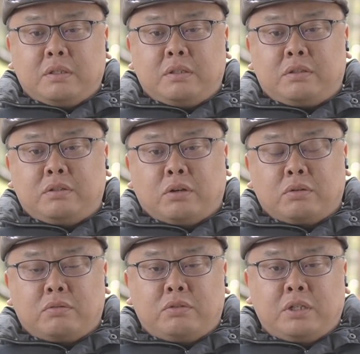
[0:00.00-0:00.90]
is
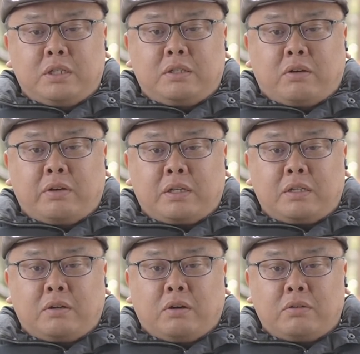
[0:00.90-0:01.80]
not really
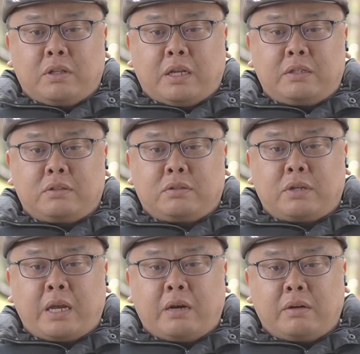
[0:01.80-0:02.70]
directly correlated to
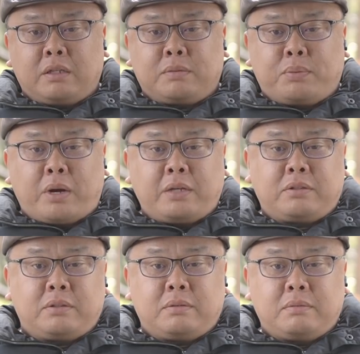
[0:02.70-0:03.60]
how
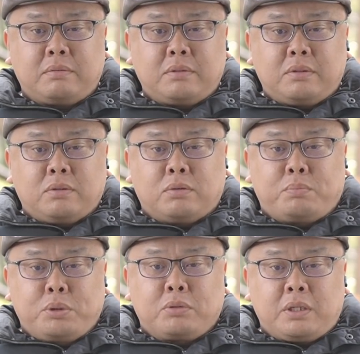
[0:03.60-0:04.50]
exploration or
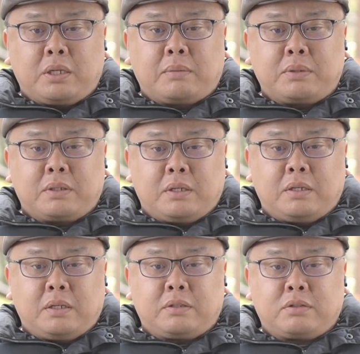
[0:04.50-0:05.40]
building up a,
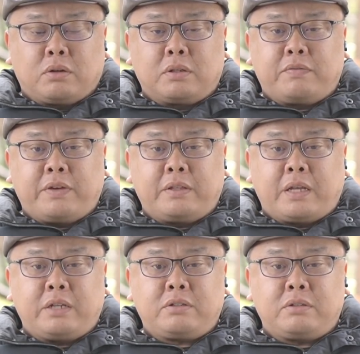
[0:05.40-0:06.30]
a solid
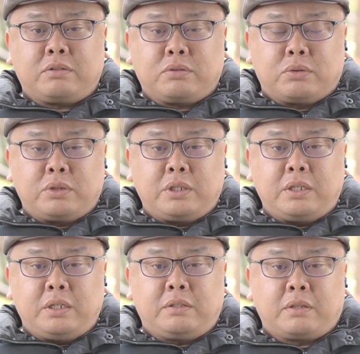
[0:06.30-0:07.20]
foundation story
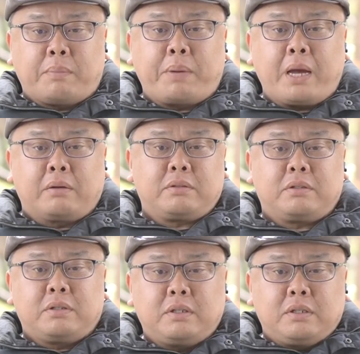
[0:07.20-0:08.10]
is about.
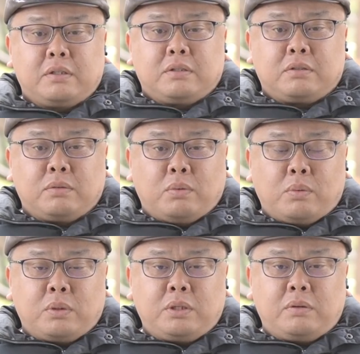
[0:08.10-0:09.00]
So, what,
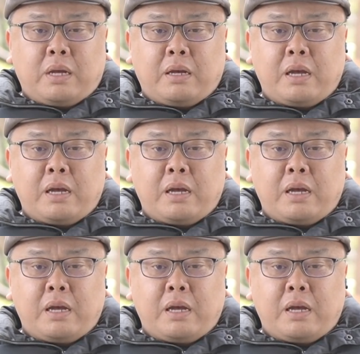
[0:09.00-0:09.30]
what do, how,